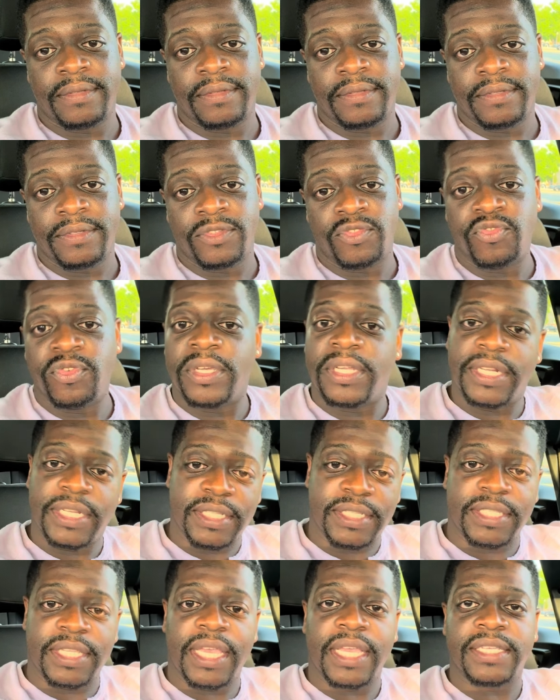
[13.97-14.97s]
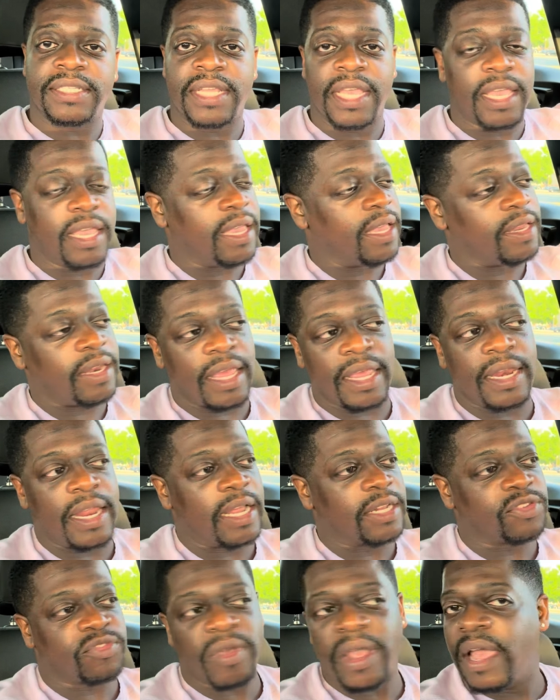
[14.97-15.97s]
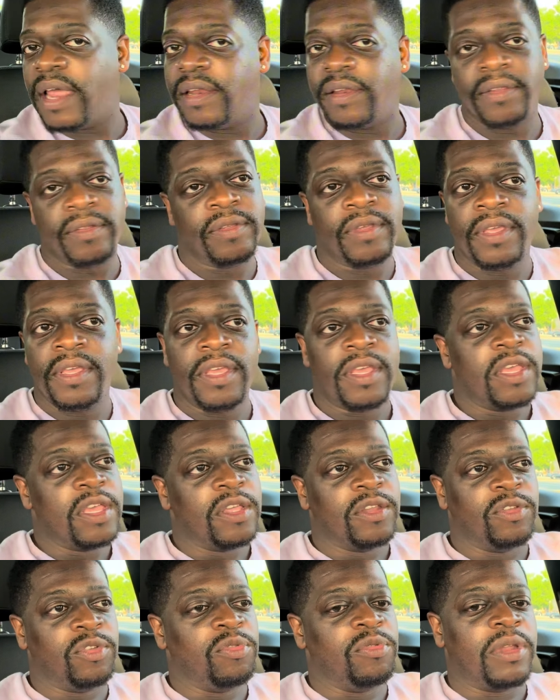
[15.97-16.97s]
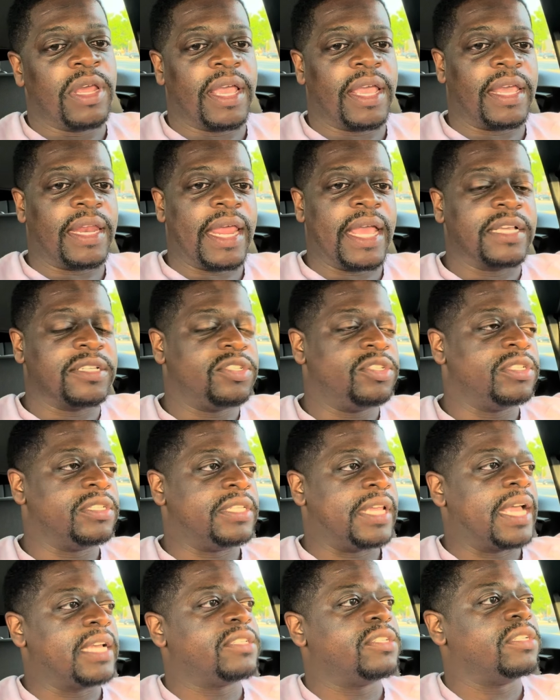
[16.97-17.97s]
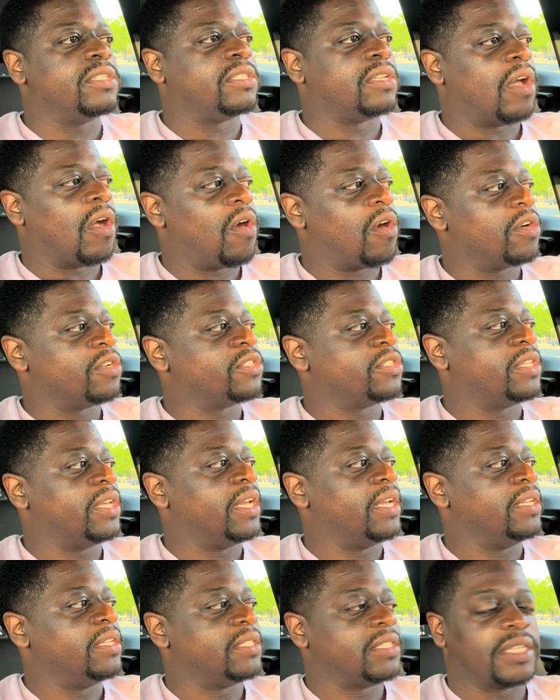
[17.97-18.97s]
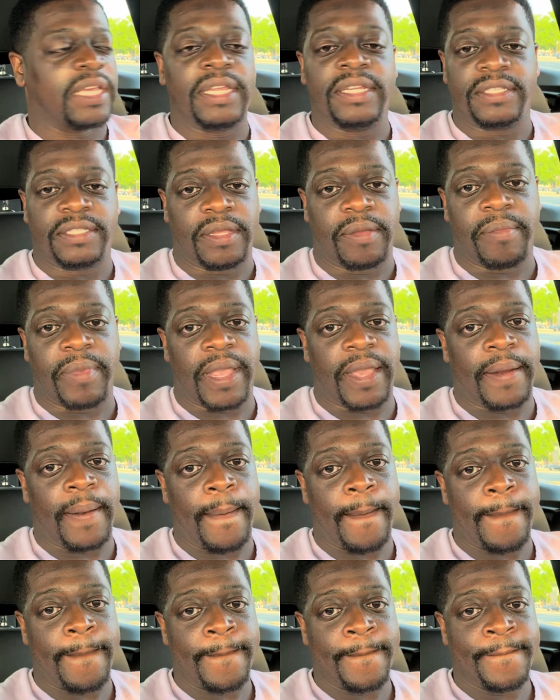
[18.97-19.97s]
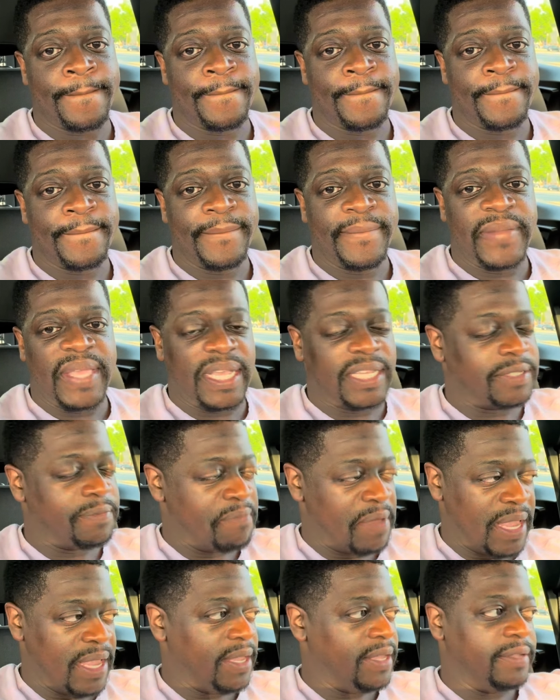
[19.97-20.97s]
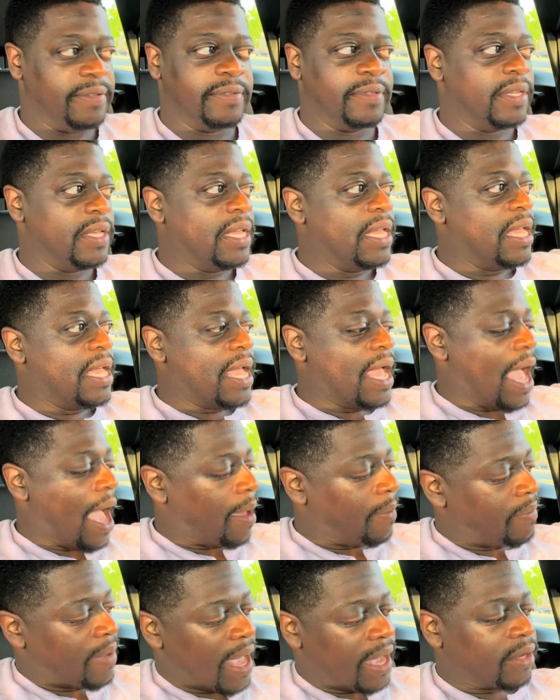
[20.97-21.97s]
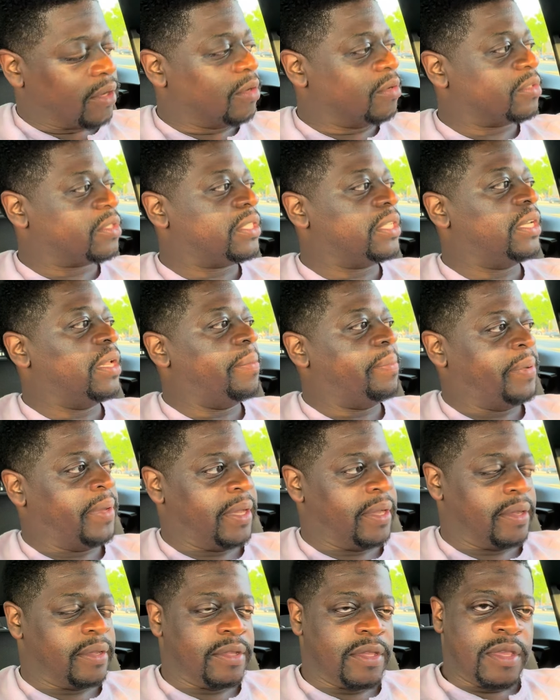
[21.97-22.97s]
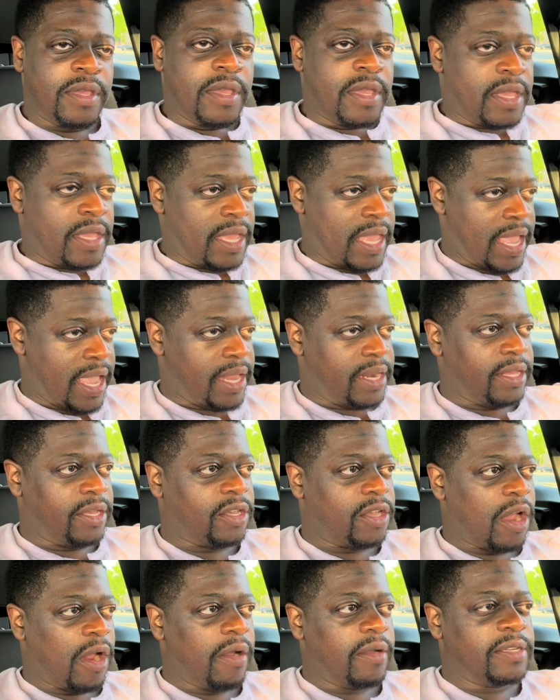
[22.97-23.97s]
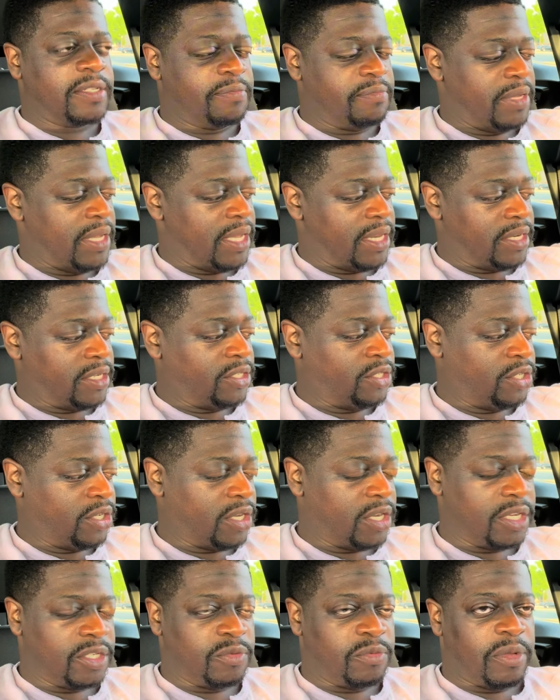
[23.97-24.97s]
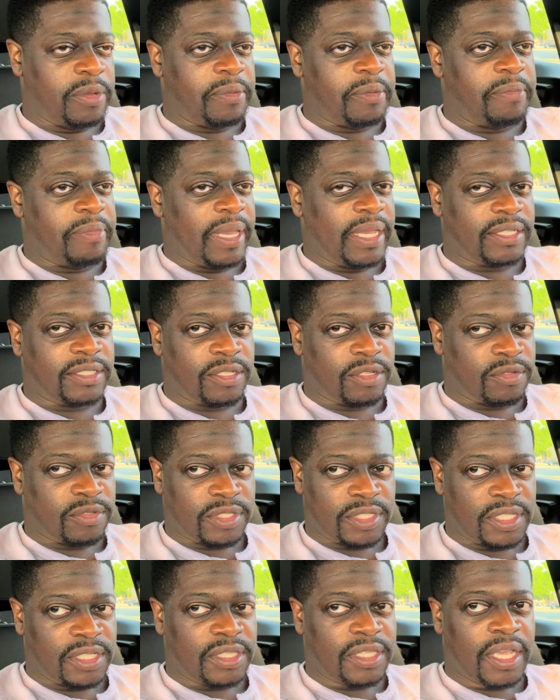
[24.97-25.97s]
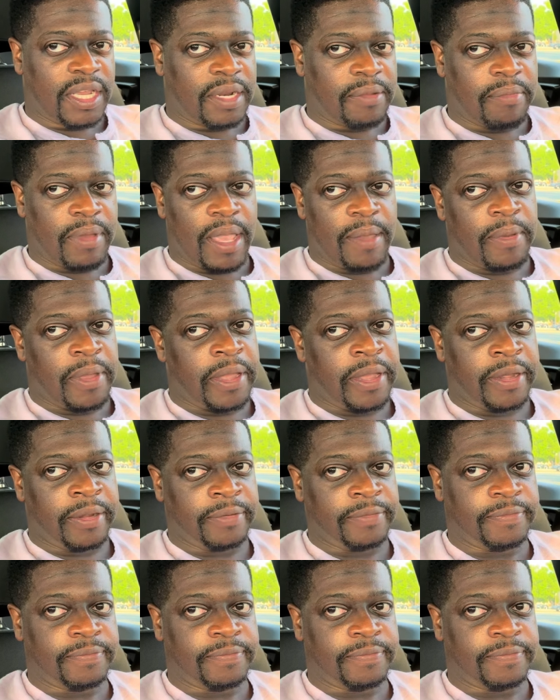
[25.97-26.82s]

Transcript: Strictly sex. They not trying to do nothing. And that's just a harsh thing to say to somebody. That's mean. I'm not gonna sit up here and encourage men to judge women based on synthetic baby hair,